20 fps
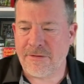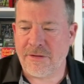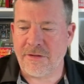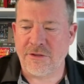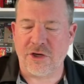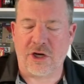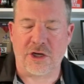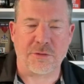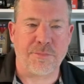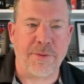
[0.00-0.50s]

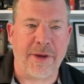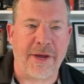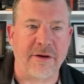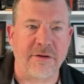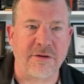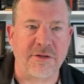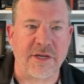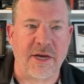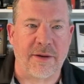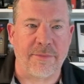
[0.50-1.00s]
Josh
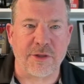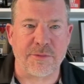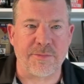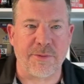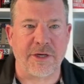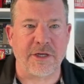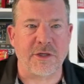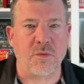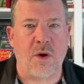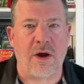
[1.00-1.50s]
Baker's coming.
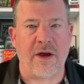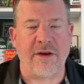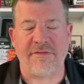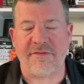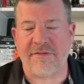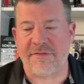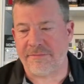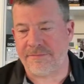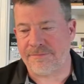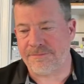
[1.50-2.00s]
Bring his
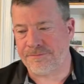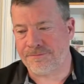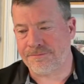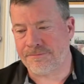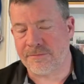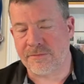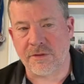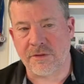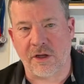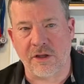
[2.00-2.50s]
wife
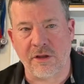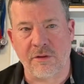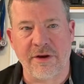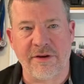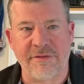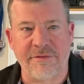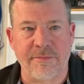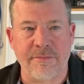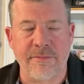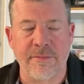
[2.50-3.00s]
all the way
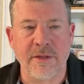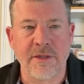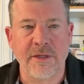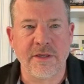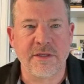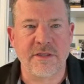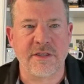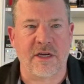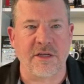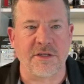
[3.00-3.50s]
from
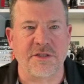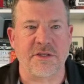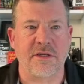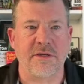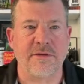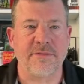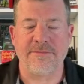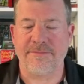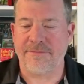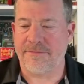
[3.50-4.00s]
Tulsa.
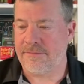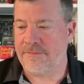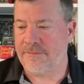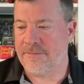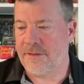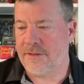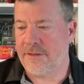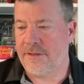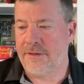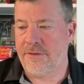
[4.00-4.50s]

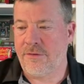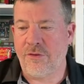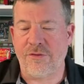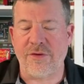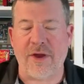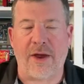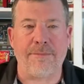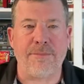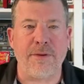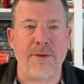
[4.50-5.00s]
We've
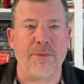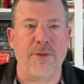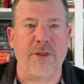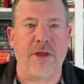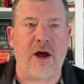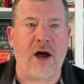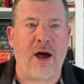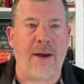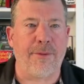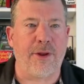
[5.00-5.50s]
got people that
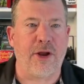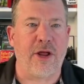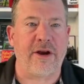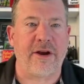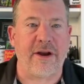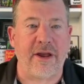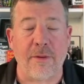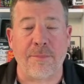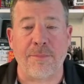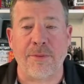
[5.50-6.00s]
are hopping on an
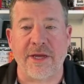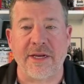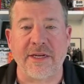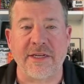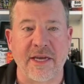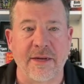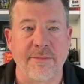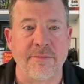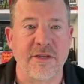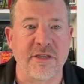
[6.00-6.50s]
airplane to
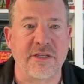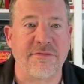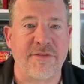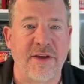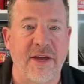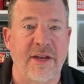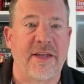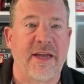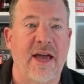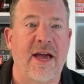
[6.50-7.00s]
come to this
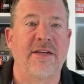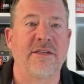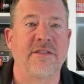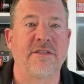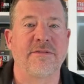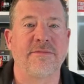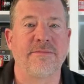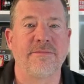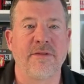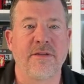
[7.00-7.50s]
event, guys.